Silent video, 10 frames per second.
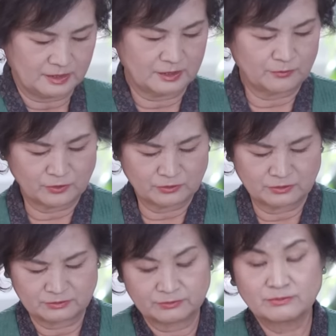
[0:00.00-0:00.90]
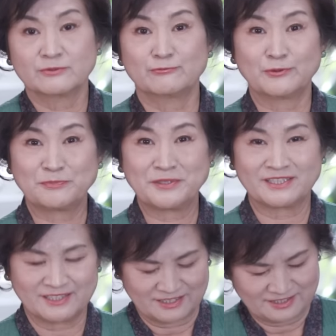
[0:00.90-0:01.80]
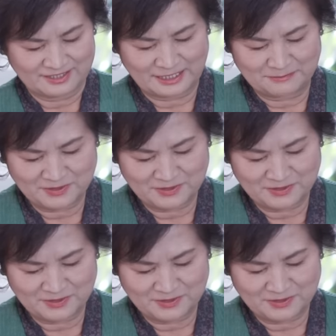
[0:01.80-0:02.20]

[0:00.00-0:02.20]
and we'll repeat the same